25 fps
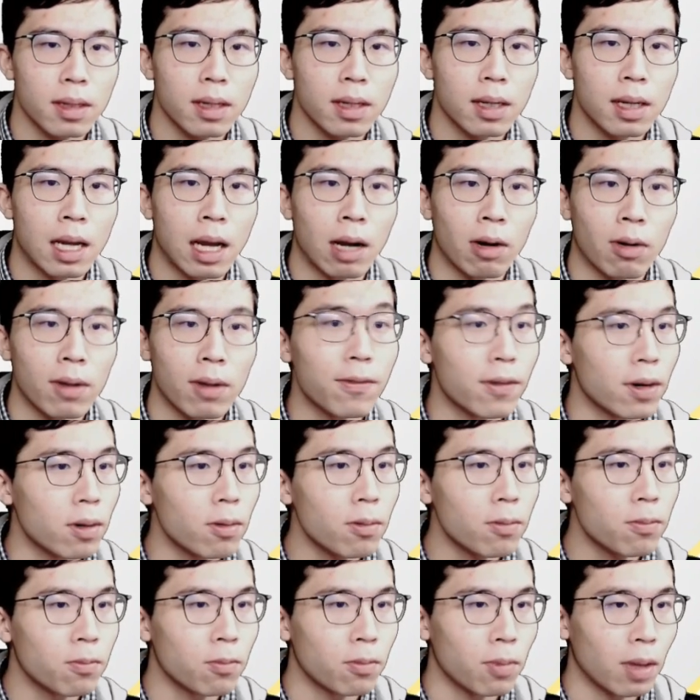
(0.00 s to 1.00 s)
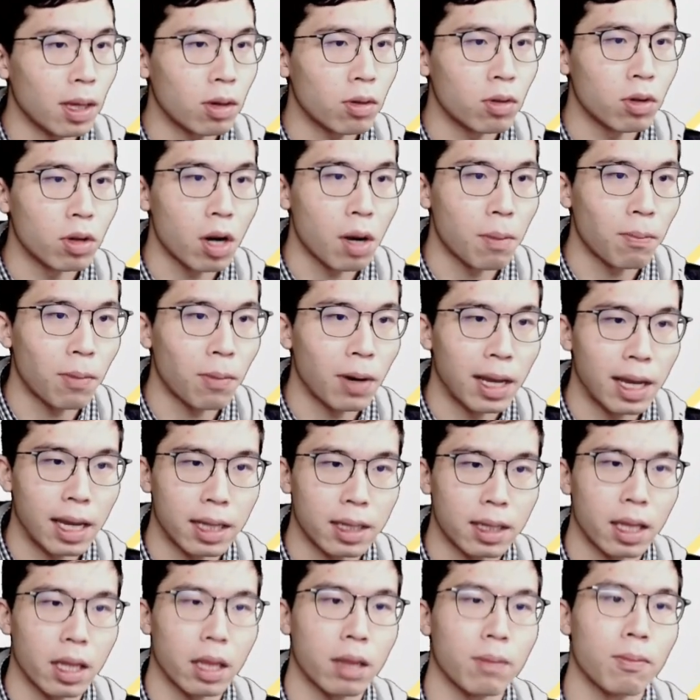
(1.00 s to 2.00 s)
However, we could not play at
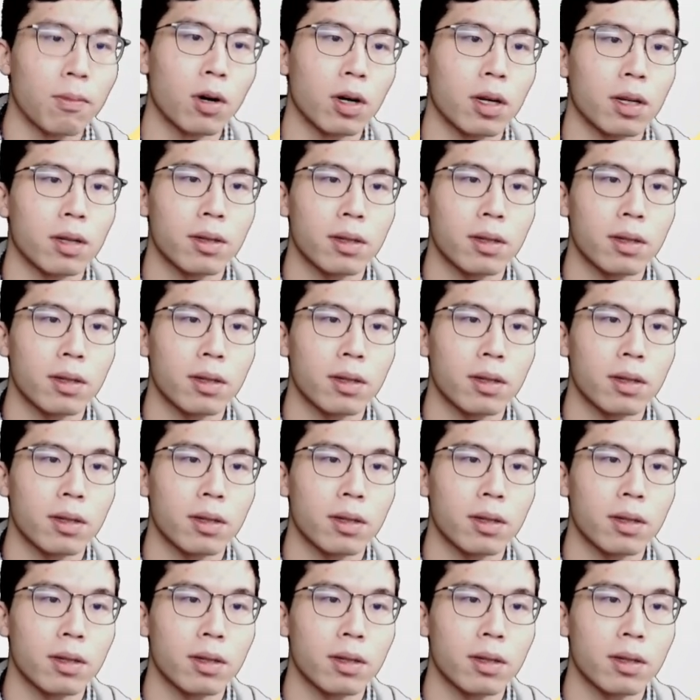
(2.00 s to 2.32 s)
this point.